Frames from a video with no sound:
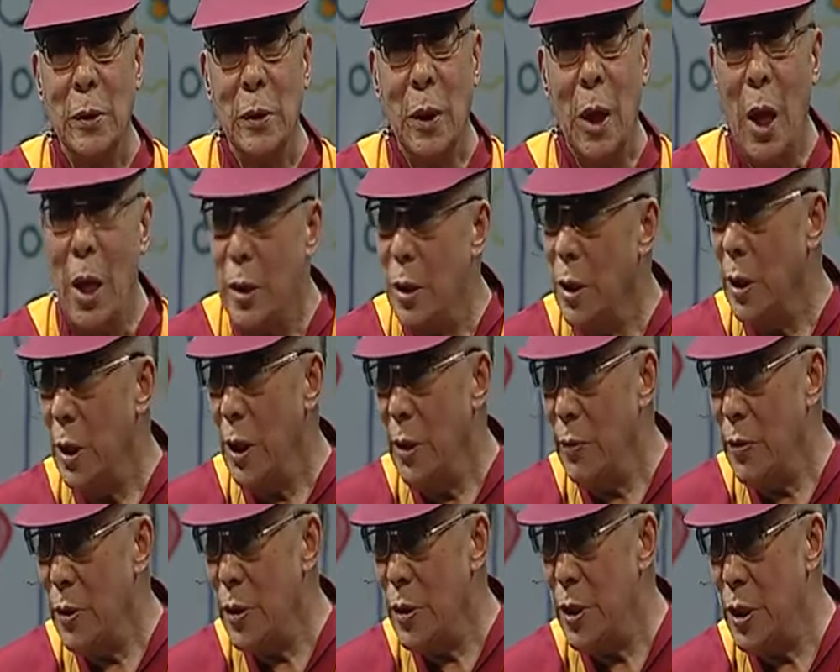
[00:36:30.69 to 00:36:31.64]
I think
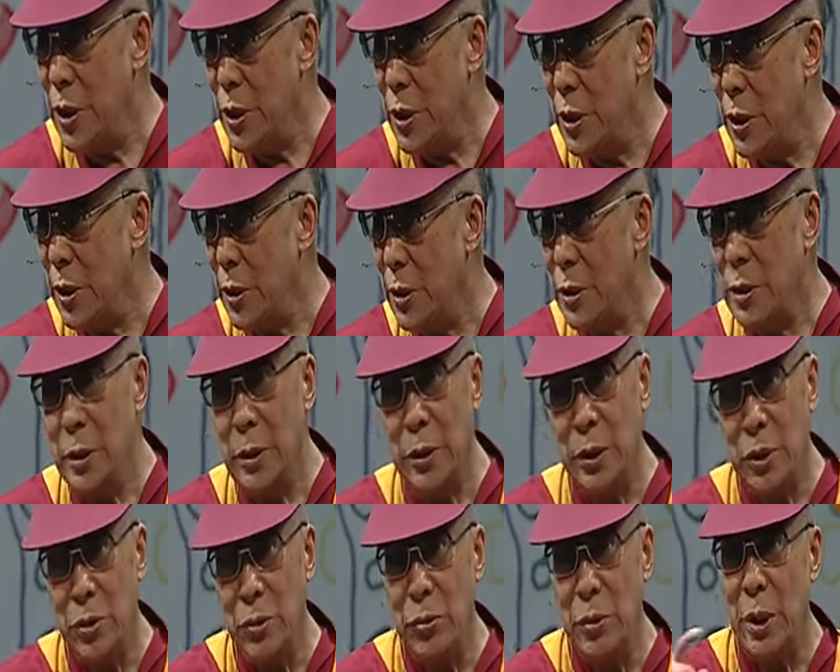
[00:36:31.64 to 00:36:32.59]
even teachers and
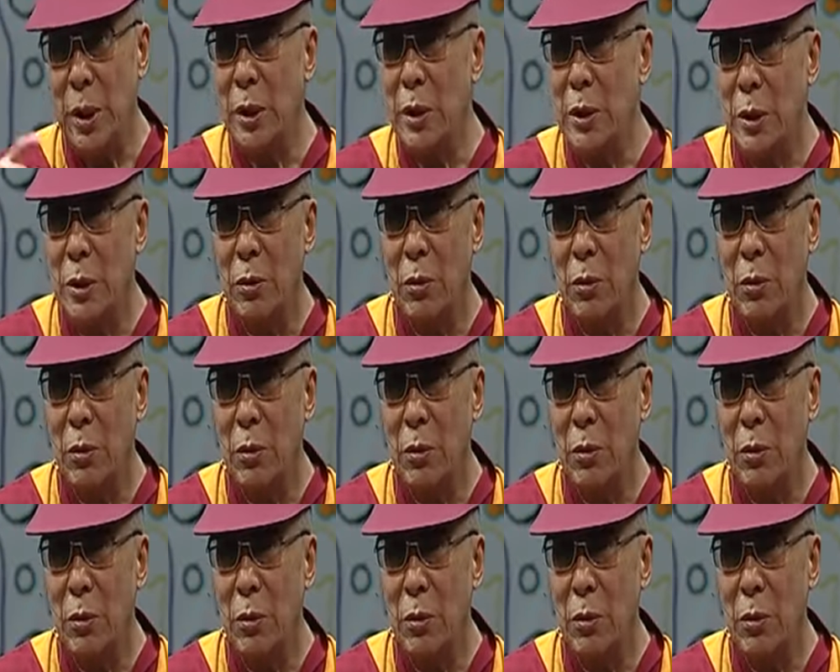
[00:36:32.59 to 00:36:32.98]
students